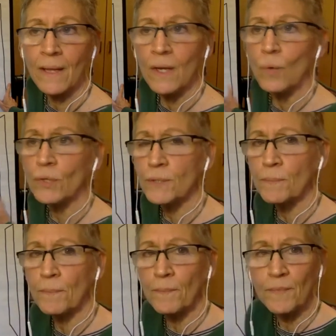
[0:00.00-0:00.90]
Well, to
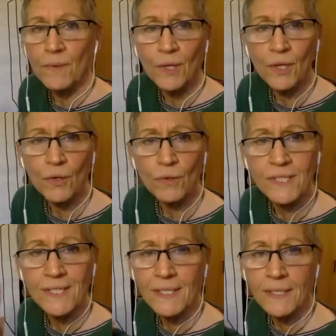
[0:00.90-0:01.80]
use
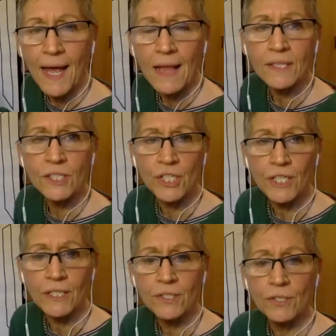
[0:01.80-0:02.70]
this
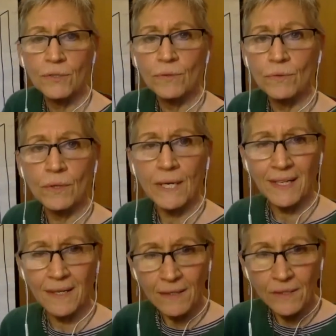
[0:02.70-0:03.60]
analogy to
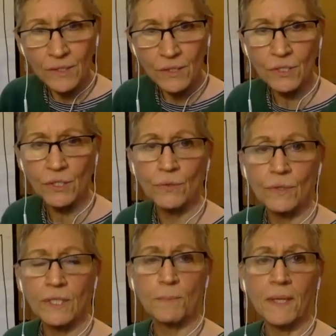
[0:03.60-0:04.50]

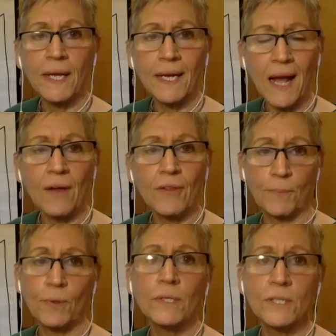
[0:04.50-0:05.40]
explain how the
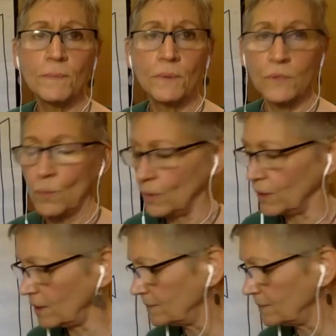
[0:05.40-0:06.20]
principles work,